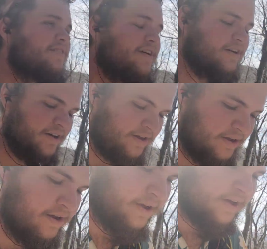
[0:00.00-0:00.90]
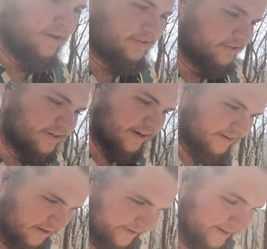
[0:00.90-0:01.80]
So we'll try and
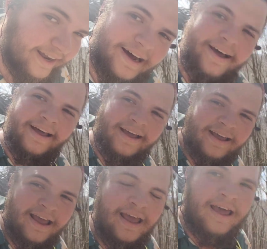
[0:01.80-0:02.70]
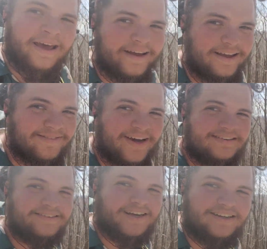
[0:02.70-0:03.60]
knock it out and get back
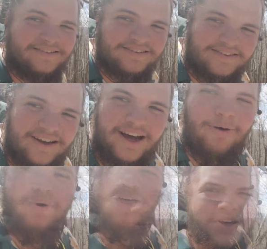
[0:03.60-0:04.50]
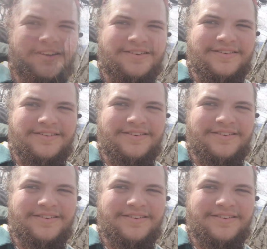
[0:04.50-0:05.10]
to you guys at the top. We've made it to the top